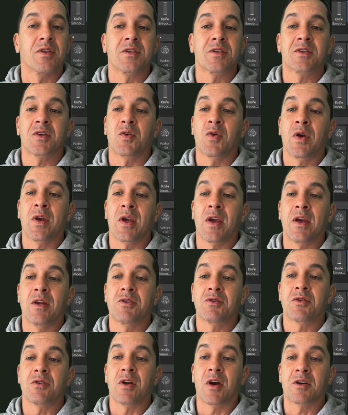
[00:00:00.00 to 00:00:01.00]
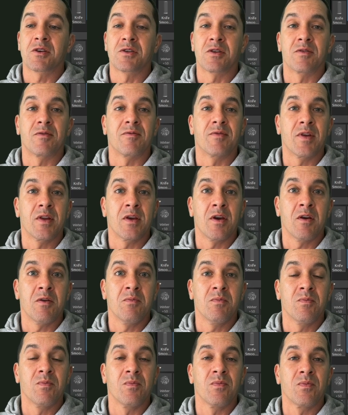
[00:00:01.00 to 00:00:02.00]
for this quick introduction
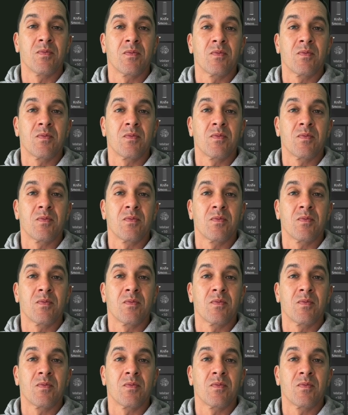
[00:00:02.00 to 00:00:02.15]
video.